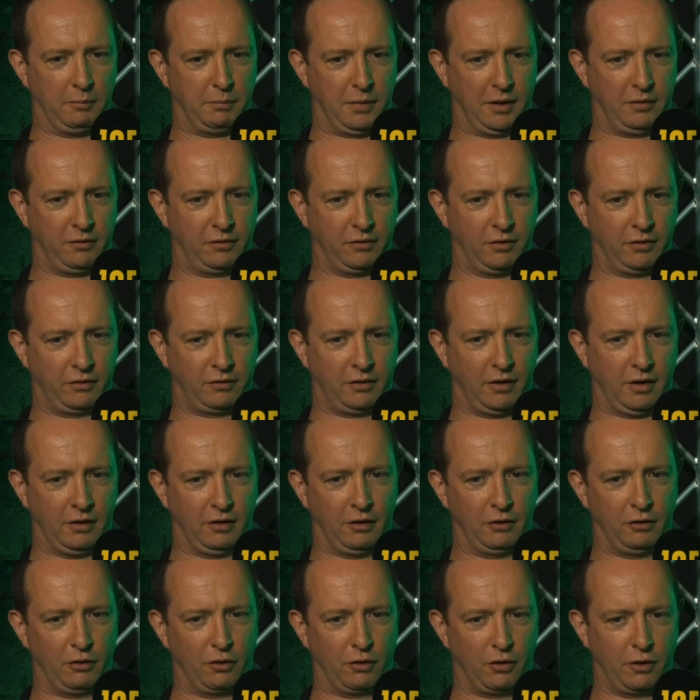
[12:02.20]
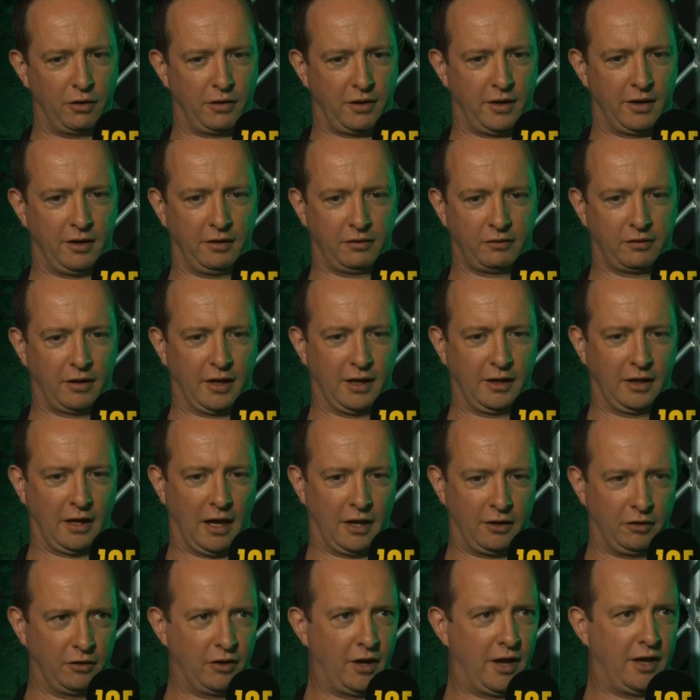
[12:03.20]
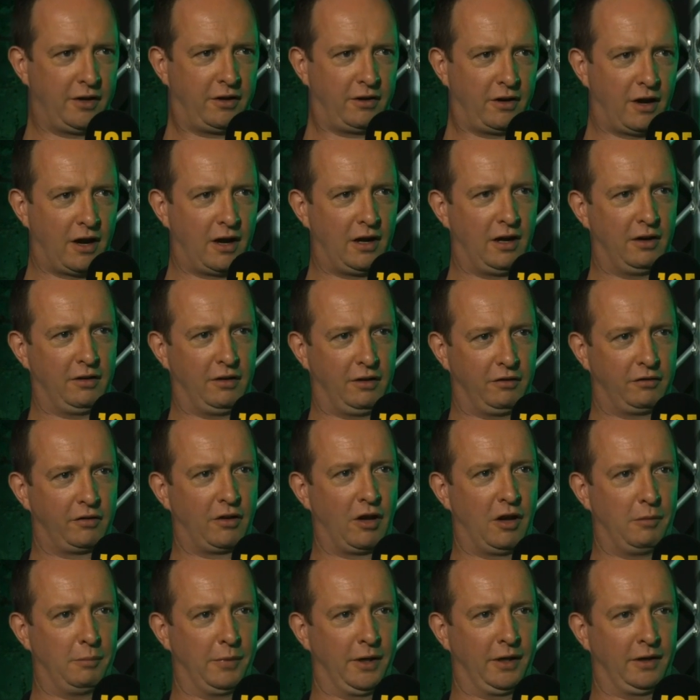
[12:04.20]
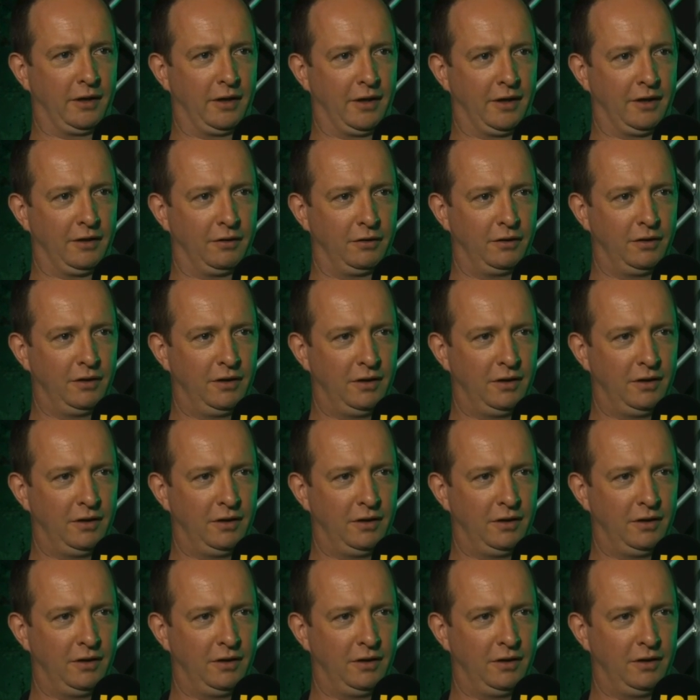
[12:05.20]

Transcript: in business in the north and it's like a united Ireland is coming now